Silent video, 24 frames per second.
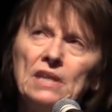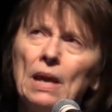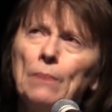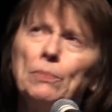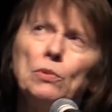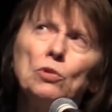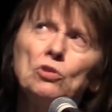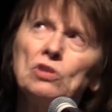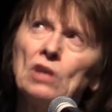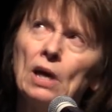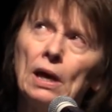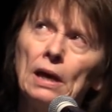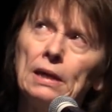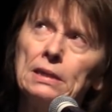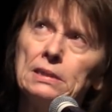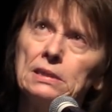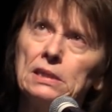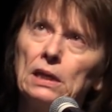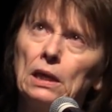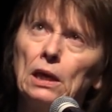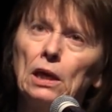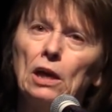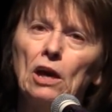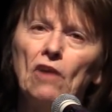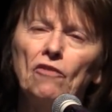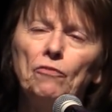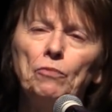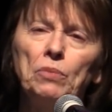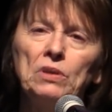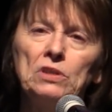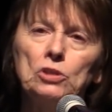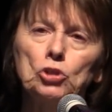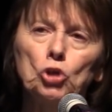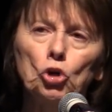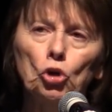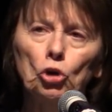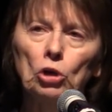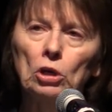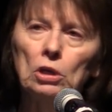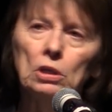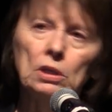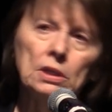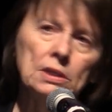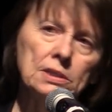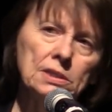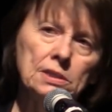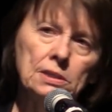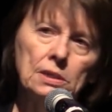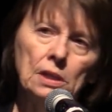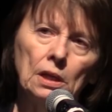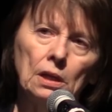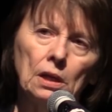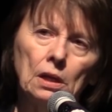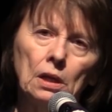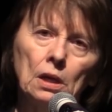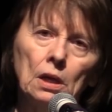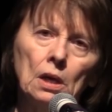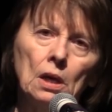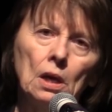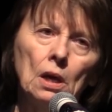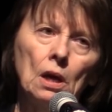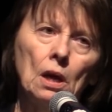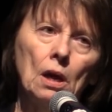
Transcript: deputizing of paternalistic